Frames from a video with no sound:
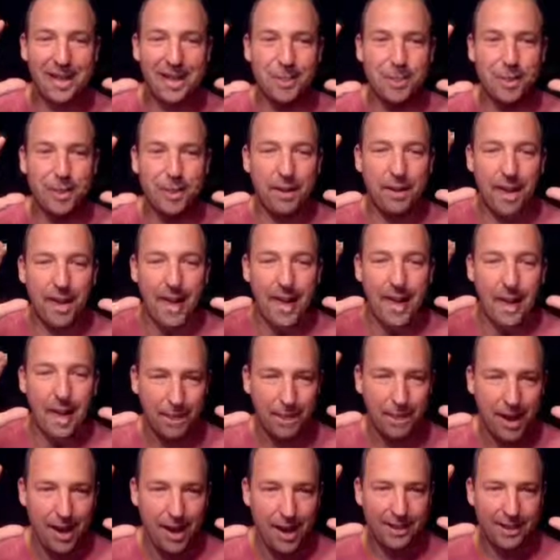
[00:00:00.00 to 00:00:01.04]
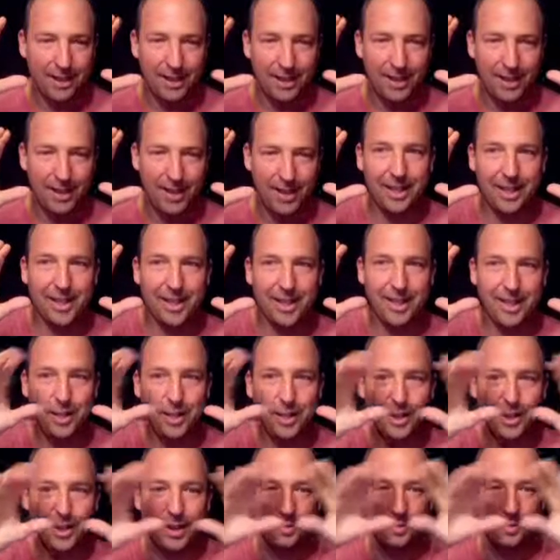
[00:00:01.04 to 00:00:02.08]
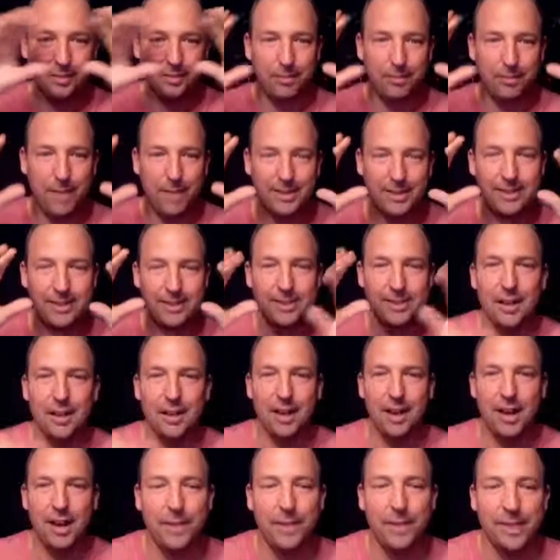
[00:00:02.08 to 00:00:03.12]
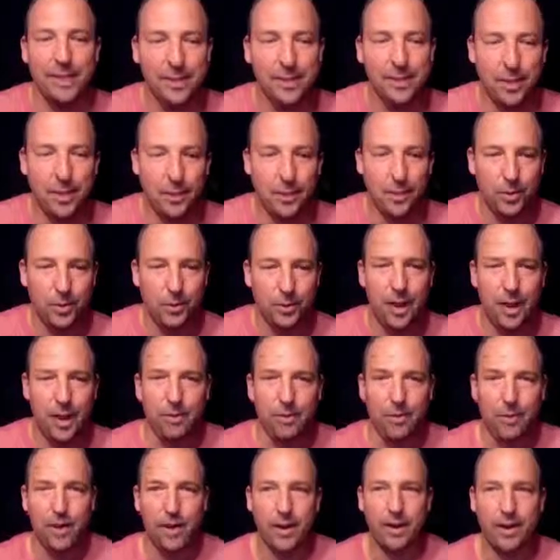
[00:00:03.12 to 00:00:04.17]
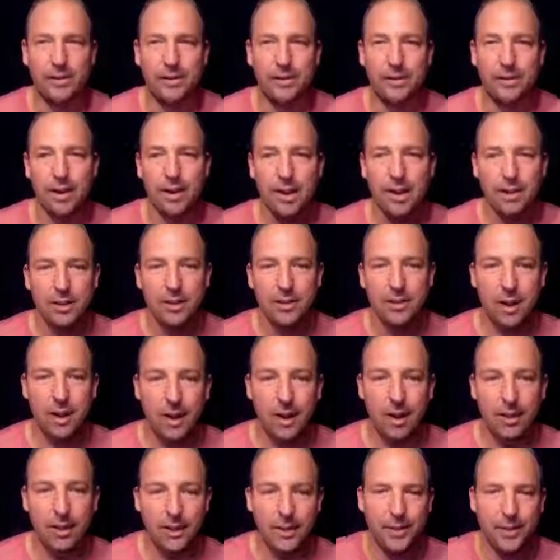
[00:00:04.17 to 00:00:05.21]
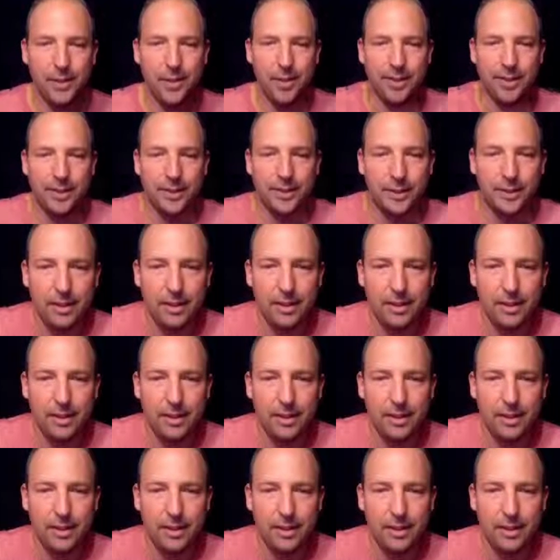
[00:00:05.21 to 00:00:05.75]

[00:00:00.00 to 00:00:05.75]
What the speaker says: but the API key is what makes these two softwares talk to each other.